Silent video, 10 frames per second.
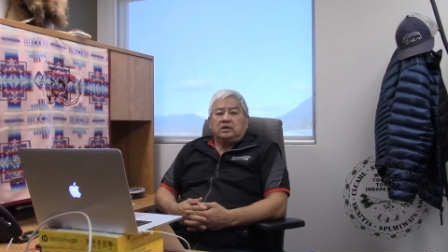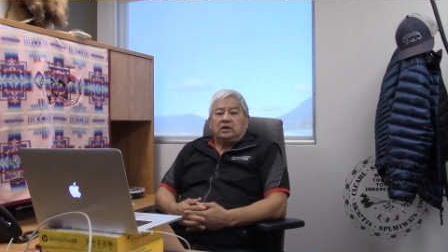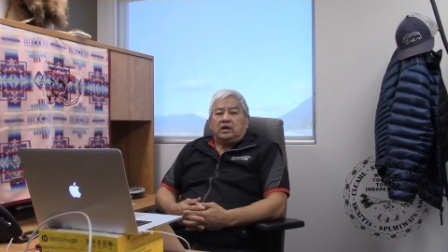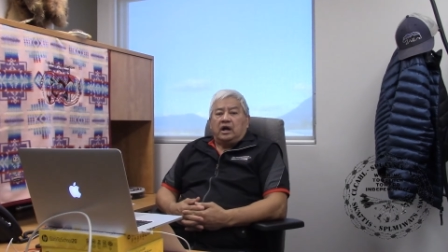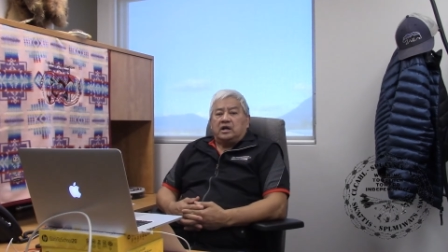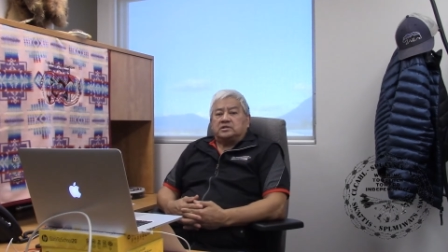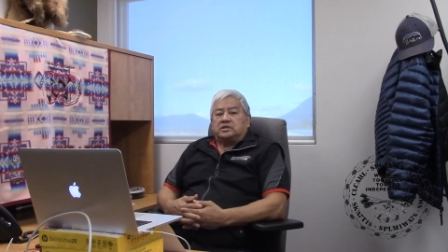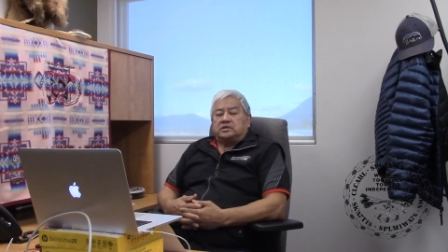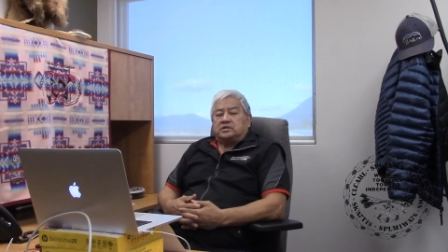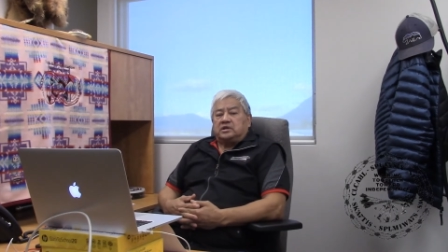I ask
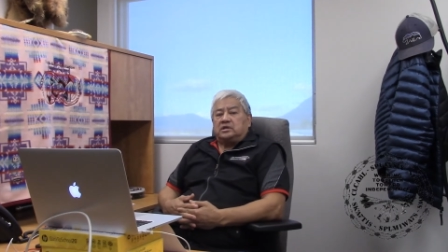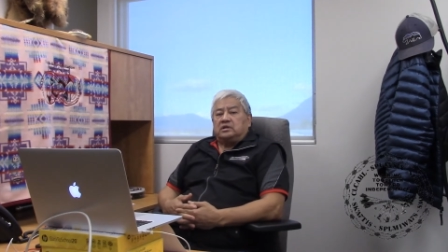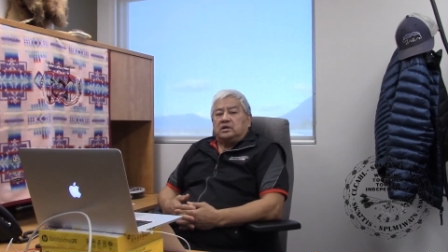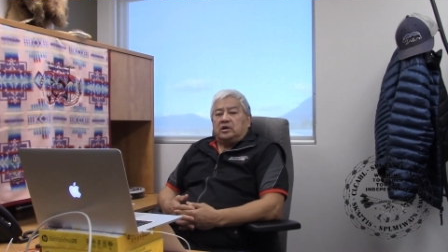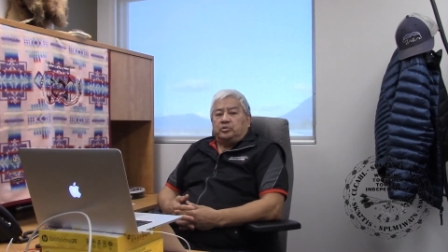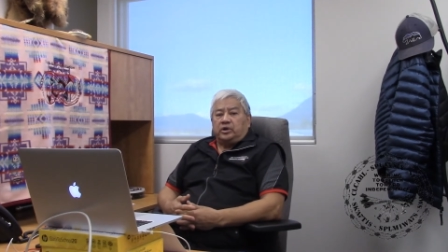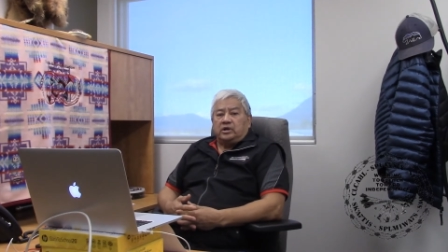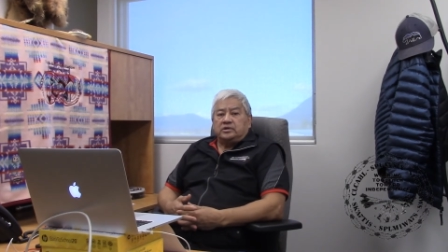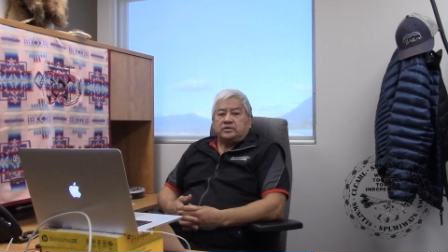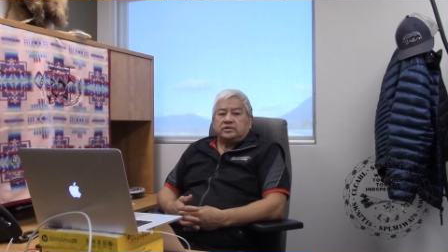and say that our
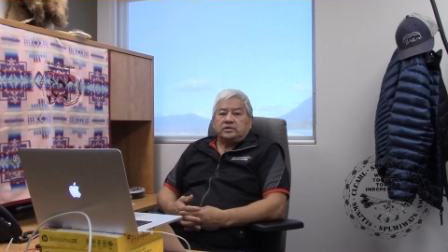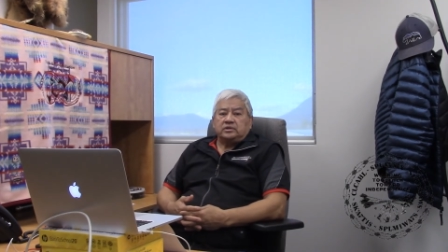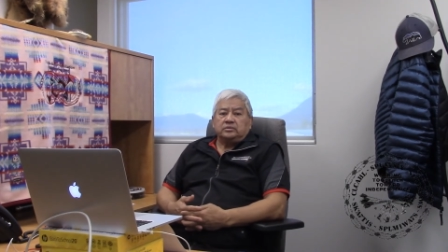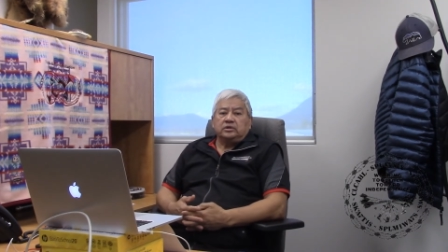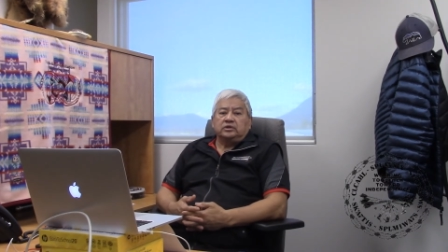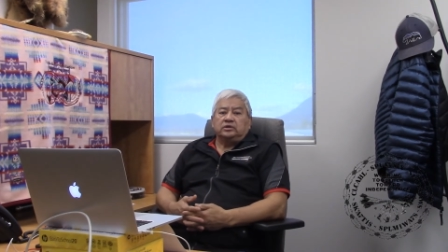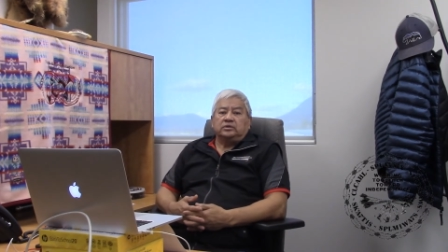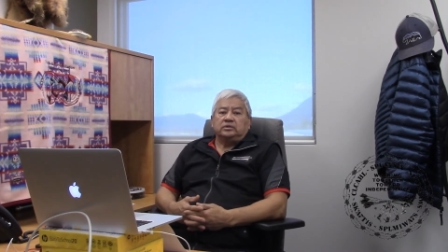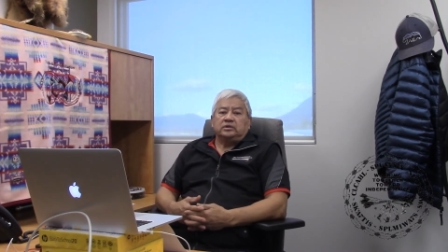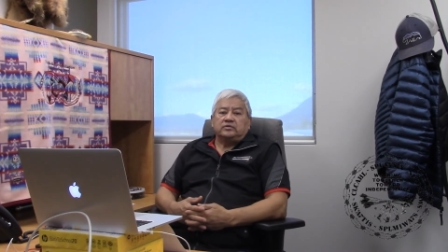prayers are still with
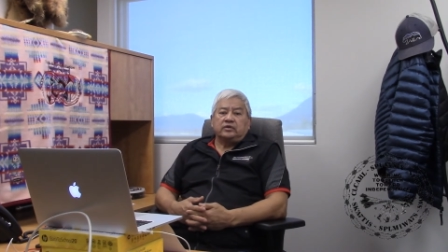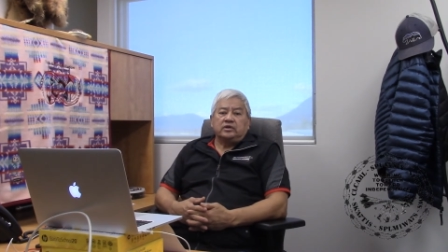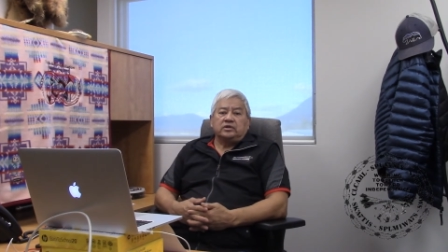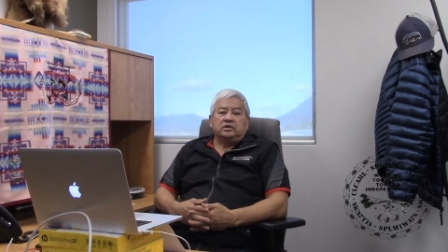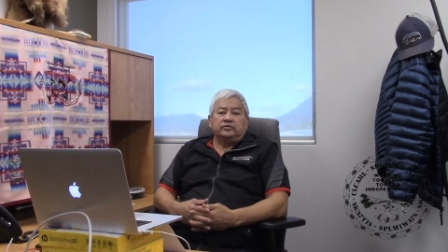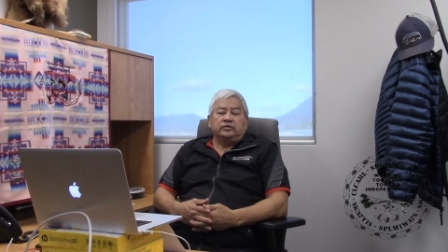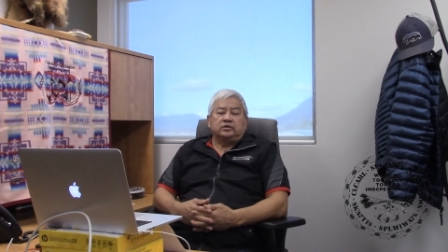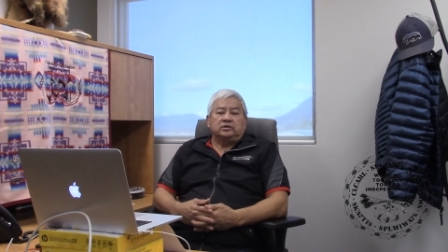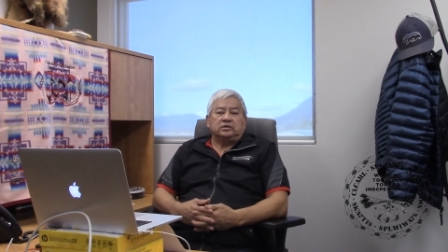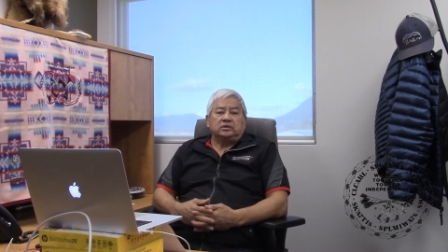you and it's very
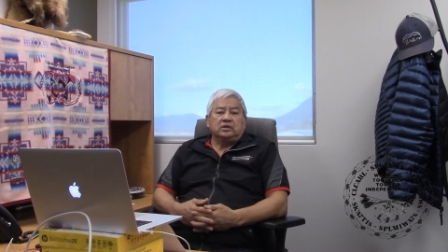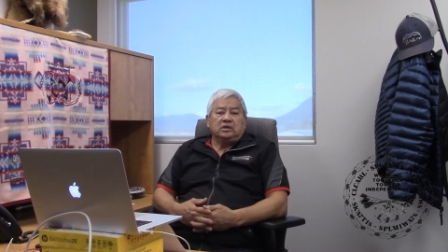difficult